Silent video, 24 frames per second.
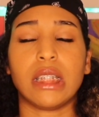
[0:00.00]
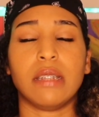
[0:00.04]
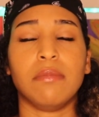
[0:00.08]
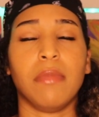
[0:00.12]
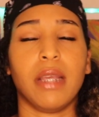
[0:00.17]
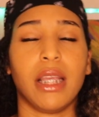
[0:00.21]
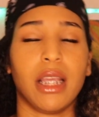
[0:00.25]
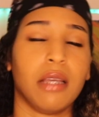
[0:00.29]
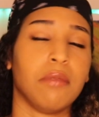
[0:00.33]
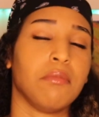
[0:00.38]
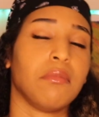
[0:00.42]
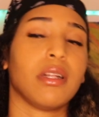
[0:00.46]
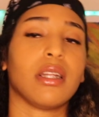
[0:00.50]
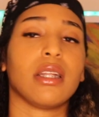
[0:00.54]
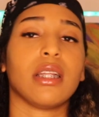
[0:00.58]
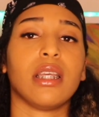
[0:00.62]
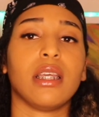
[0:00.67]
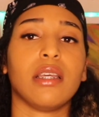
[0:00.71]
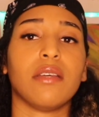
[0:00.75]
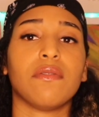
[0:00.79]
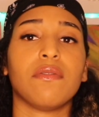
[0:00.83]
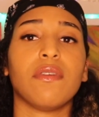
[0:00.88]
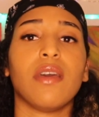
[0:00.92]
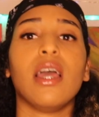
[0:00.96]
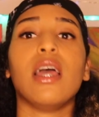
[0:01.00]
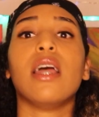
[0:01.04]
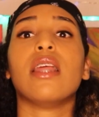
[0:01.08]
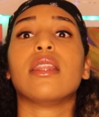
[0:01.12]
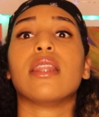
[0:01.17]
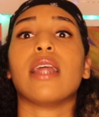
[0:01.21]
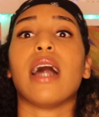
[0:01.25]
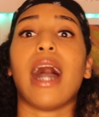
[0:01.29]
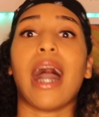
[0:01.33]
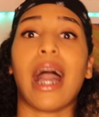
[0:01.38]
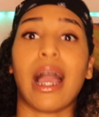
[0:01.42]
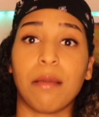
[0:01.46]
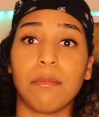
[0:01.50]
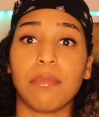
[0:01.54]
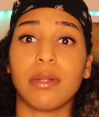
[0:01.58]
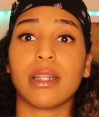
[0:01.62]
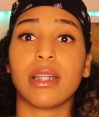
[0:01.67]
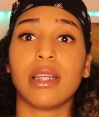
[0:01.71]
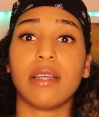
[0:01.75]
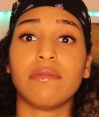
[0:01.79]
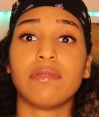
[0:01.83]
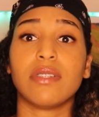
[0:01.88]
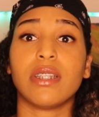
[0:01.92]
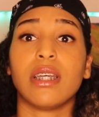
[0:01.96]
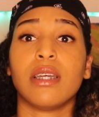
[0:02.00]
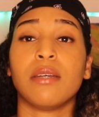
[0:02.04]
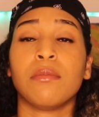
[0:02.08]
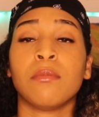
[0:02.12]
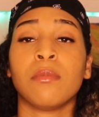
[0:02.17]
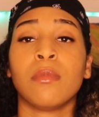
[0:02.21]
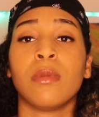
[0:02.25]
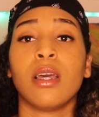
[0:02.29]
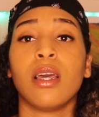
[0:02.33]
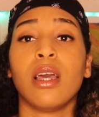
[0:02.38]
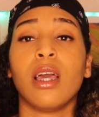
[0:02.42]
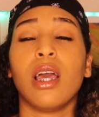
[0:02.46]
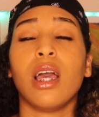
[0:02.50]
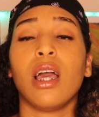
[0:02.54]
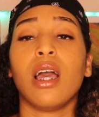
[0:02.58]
made him believe that I believed him.